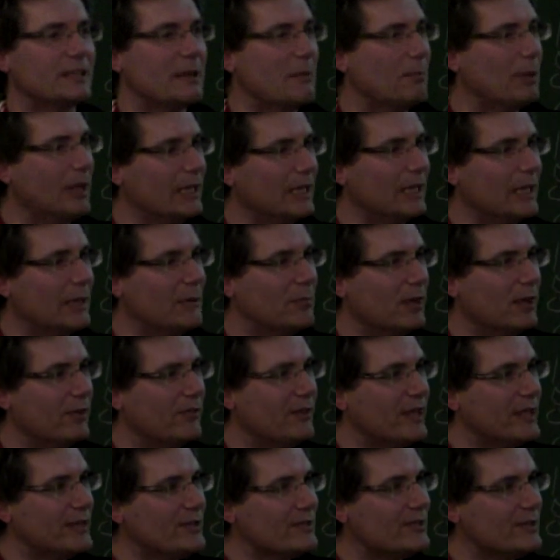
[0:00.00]
wasn't completely
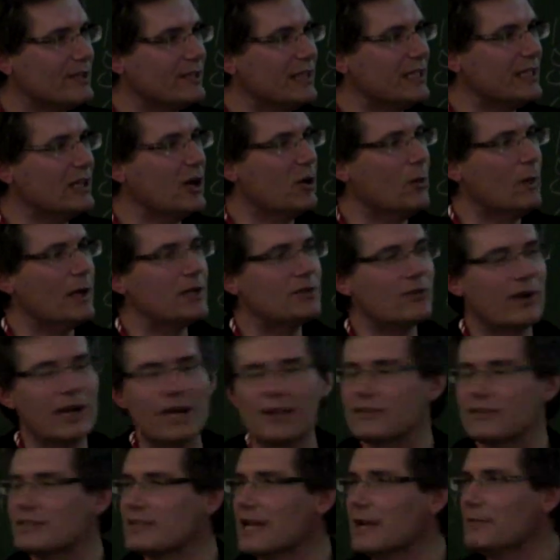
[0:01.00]
oblivious. It didn't
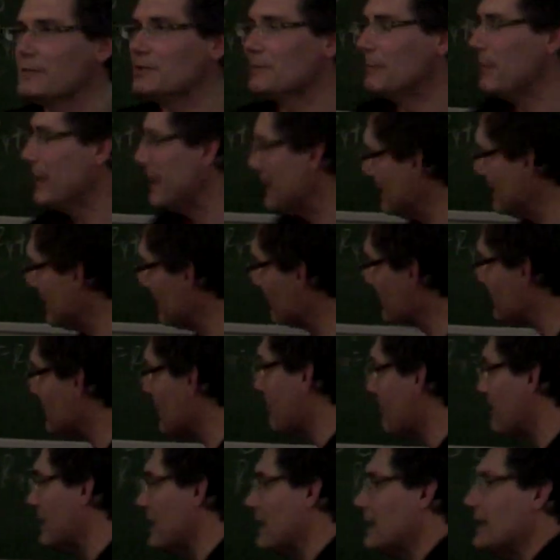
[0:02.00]
always run at the same speed.
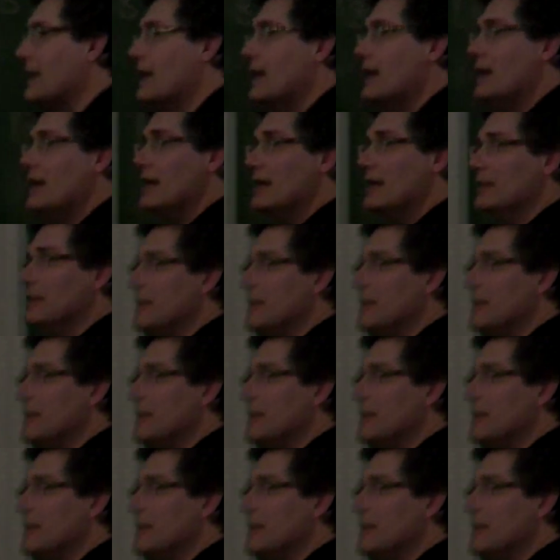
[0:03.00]
There was something